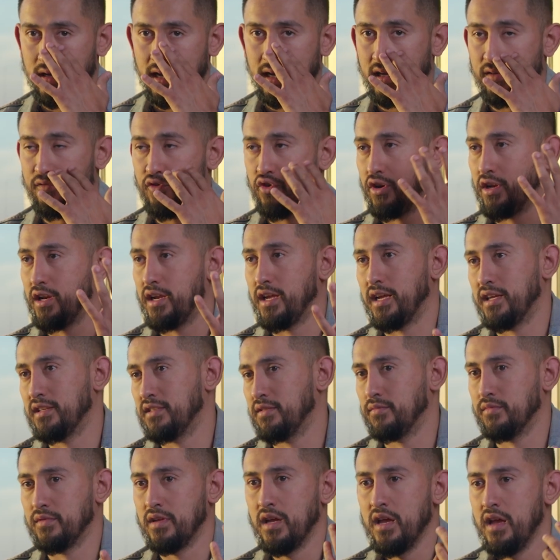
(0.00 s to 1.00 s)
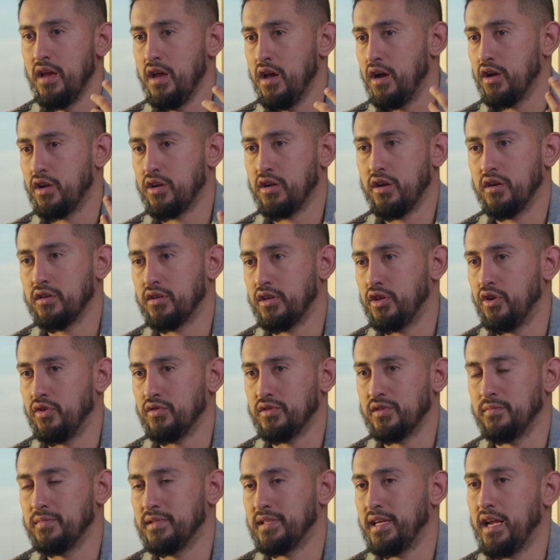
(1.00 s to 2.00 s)
Like if you're gonna get some
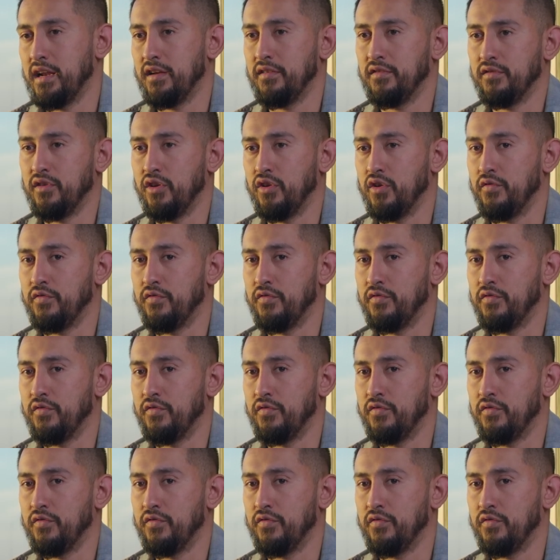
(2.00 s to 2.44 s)
10,